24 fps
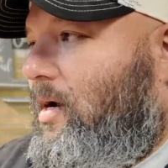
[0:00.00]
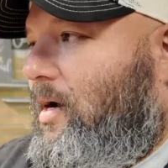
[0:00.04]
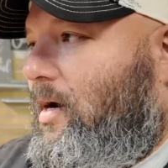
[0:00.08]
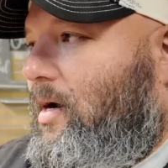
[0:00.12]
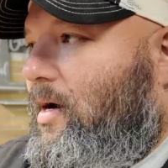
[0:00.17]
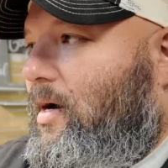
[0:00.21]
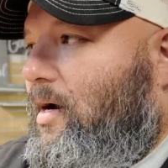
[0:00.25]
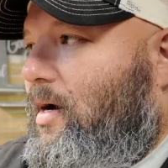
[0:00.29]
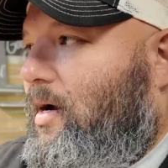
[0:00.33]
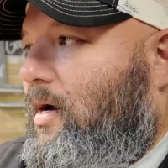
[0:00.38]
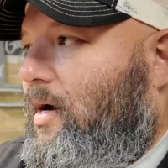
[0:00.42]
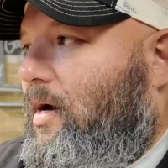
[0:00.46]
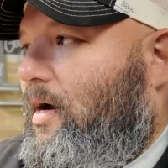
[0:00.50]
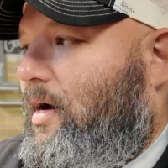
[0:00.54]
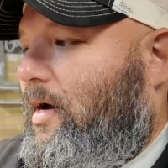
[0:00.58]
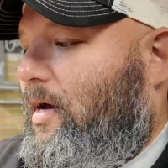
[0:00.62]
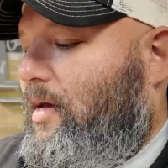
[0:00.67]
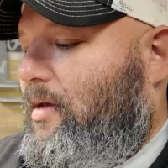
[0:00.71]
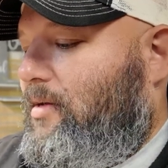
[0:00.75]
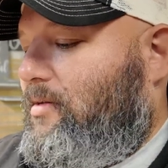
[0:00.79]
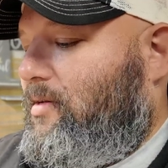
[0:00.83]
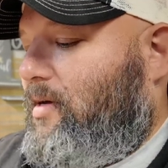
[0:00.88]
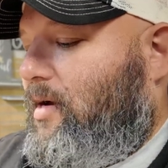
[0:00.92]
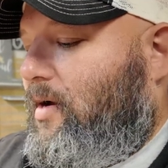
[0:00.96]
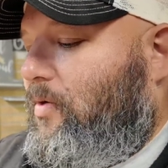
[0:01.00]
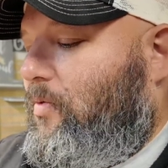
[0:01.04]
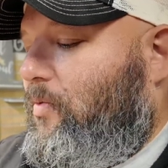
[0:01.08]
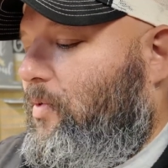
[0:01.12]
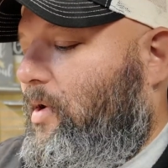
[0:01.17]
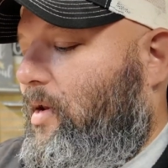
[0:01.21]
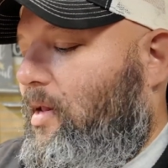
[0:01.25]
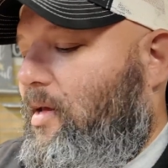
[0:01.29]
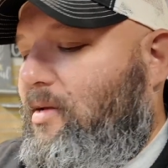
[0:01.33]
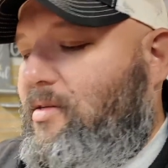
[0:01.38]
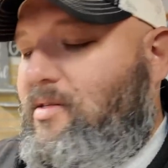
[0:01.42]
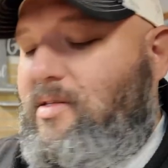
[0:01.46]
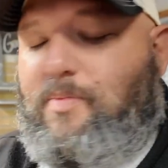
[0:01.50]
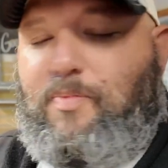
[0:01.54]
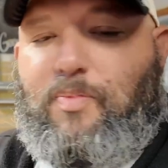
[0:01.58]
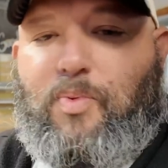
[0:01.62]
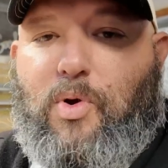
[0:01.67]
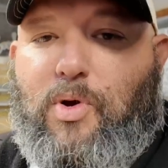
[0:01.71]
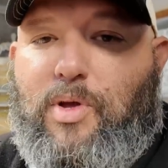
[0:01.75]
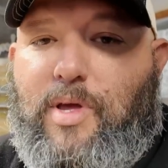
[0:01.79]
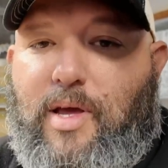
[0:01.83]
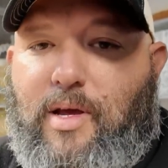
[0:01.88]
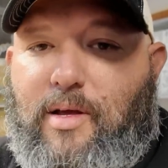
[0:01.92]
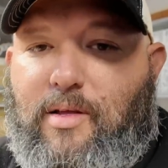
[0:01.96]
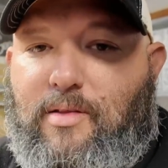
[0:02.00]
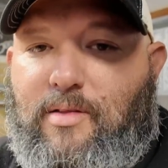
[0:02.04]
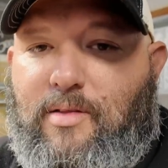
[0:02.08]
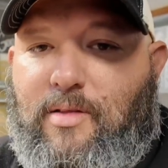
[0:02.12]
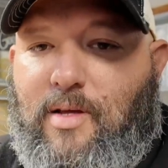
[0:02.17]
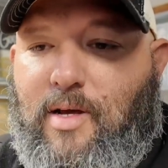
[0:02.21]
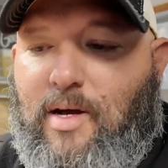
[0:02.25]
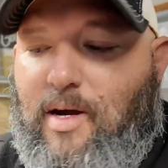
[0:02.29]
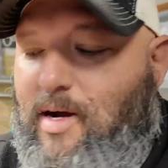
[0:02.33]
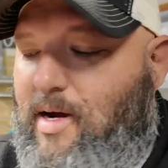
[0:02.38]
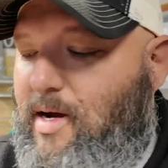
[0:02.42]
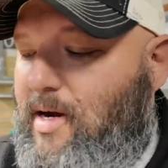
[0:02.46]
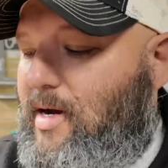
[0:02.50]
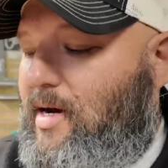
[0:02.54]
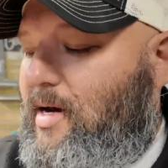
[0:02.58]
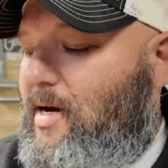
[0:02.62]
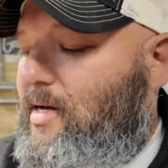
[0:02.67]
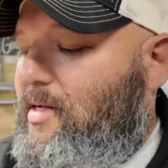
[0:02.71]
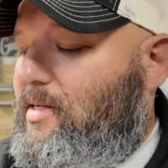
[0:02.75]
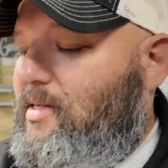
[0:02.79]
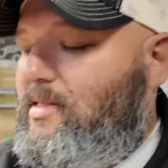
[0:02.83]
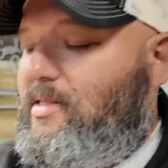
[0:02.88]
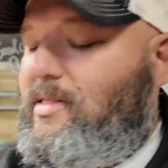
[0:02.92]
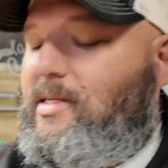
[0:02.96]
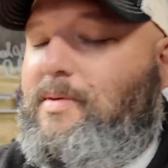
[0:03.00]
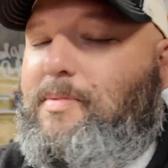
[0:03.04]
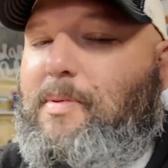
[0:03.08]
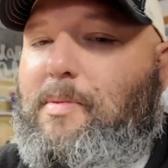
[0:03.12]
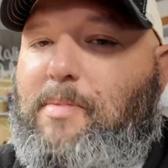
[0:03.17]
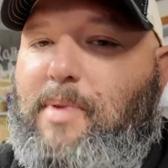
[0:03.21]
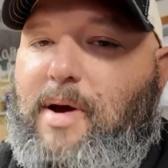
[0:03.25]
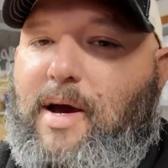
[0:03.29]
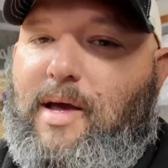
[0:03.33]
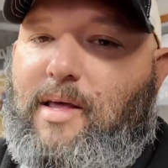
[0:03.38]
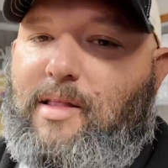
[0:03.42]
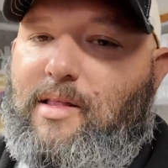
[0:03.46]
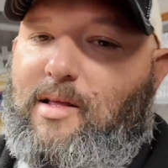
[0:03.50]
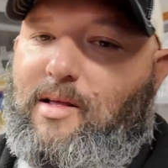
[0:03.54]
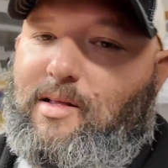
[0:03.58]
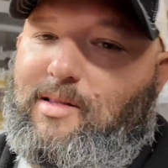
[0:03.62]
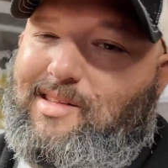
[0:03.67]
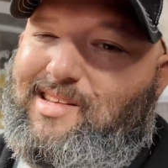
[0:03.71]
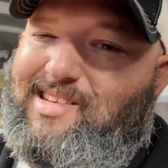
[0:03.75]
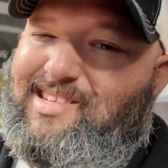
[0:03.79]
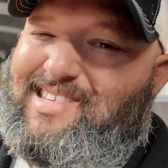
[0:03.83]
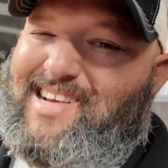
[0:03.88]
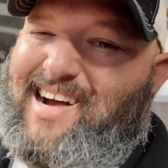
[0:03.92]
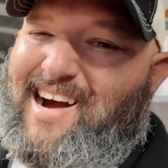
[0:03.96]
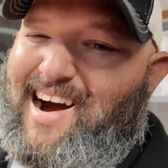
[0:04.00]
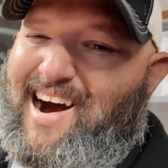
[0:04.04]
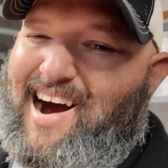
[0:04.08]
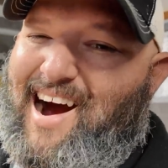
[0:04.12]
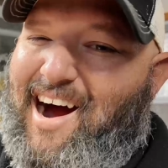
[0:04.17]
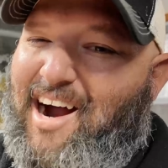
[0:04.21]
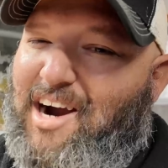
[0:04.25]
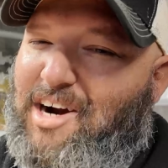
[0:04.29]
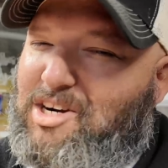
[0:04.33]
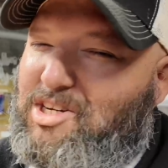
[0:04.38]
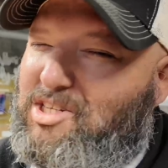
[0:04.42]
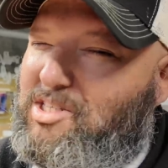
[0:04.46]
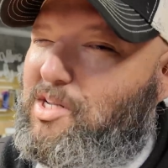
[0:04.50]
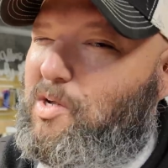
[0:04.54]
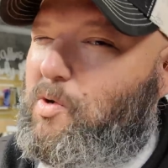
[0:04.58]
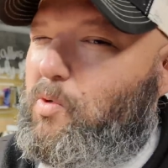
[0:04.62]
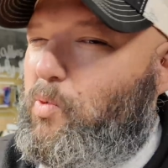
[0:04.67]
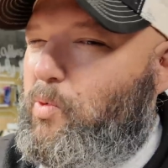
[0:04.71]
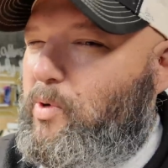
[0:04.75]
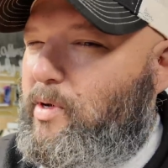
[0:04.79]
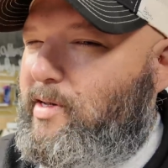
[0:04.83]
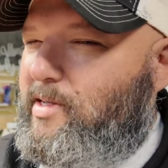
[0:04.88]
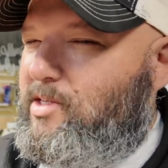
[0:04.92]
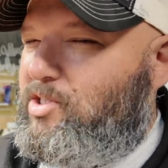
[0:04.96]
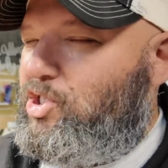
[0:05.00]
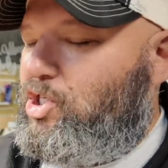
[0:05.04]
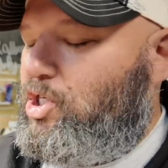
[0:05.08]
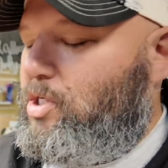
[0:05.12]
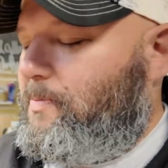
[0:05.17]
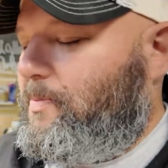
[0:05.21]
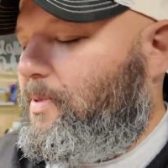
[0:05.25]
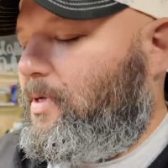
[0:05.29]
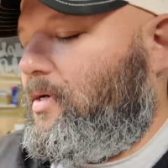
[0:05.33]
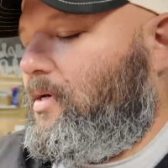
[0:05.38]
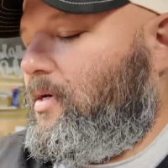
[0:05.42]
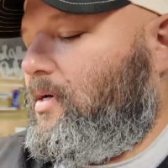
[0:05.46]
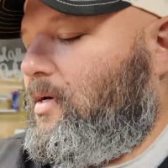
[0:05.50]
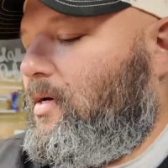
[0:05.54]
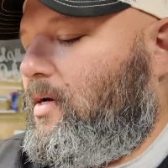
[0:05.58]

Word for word: Uh, it's a really easy project. Uh, just keep in mind these aren't really cheap.